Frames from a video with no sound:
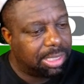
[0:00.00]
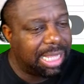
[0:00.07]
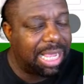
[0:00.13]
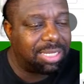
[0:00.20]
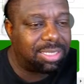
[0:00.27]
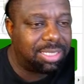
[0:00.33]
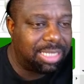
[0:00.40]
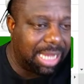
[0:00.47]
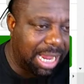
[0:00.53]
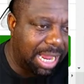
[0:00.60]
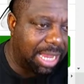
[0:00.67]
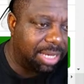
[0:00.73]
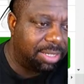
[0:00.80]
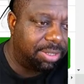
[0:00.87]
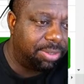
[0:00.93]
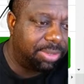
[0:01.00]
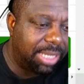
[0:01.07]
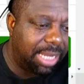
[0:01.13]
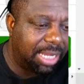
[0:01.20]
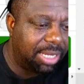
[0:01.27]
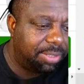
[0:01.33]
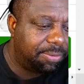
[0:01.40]
that's that.
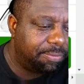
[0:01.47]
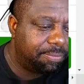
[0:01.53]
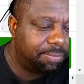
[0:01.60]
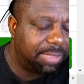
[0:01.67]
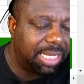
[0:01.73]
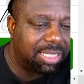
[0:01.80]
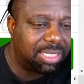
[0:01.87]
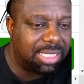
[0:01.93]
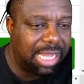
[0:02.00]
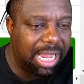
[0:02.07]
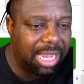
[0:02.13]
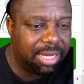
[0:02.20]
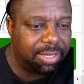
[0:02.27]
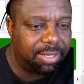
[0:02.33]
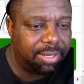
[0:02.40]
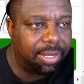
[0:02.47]
Okay, that's that.